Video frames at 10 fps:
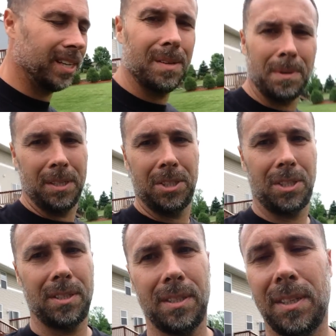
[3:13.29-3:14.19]
the
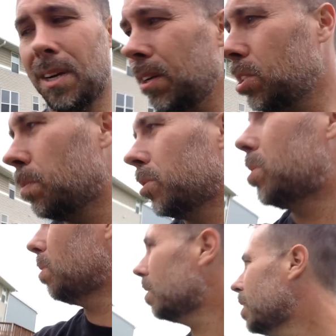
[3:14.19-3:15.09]
image. Customers
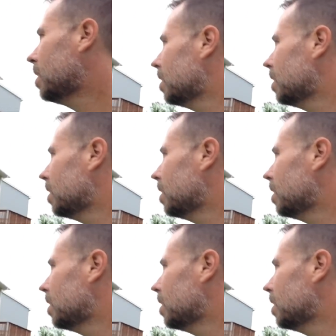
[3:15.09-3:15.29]
don't like